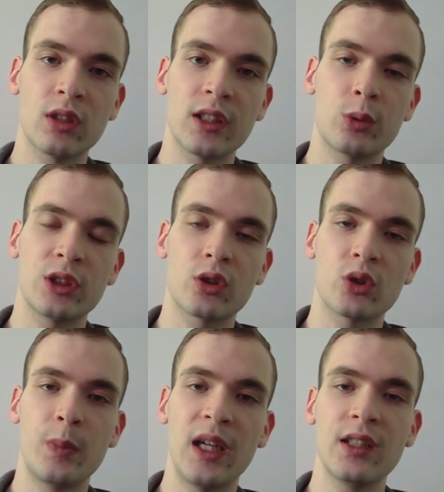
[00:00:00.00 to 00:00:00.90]
Relinquished
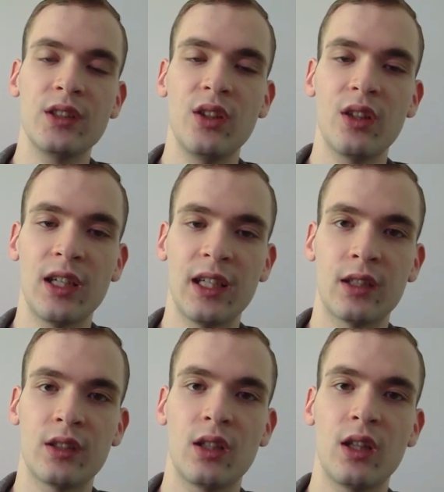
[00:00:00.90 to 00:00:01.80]
goes back into their
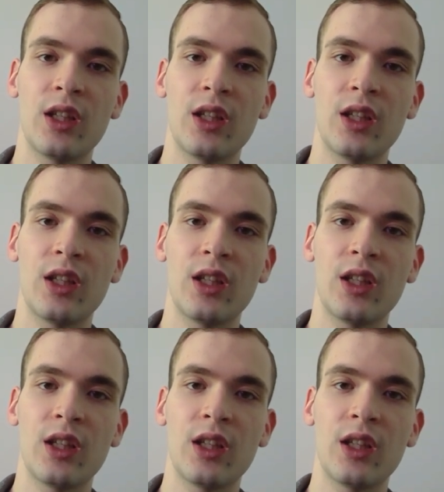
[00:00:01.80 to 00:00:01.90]
hand,